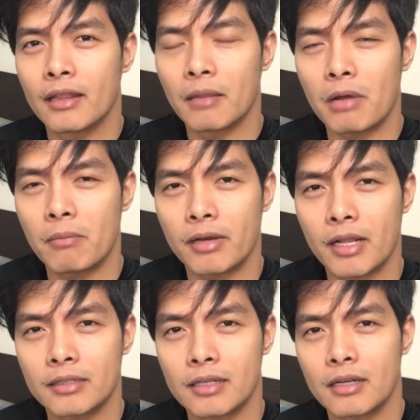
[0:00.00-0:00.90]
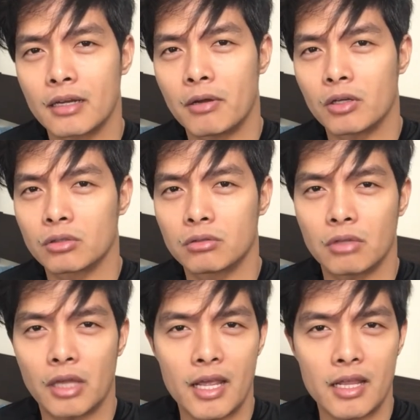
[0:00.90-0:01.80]
nagpaparenta ng about
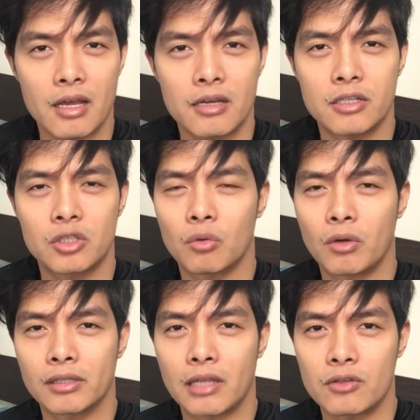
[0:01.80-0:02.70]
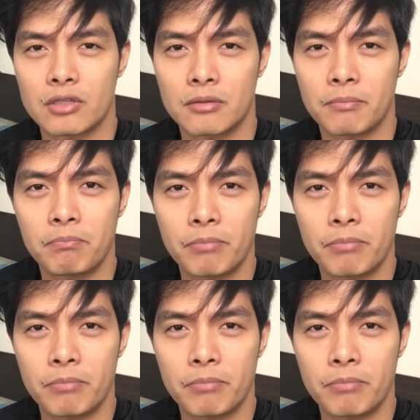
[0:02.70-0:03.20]
800 to 1,000